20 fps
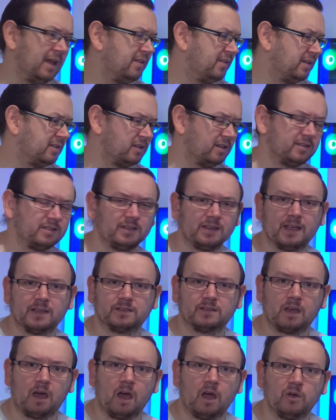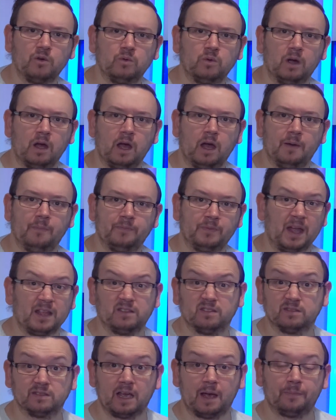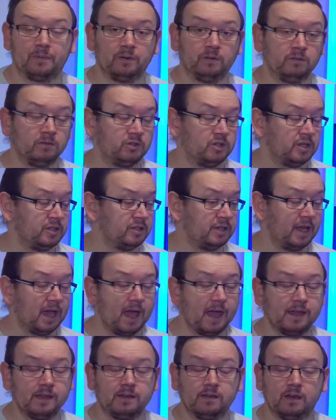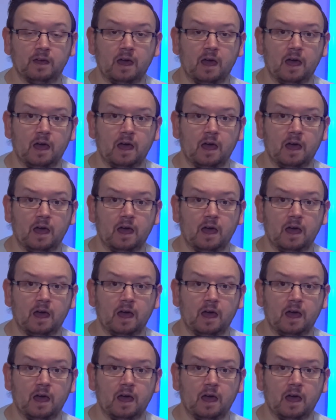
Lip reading: things like CSGO, that does happen, GTA,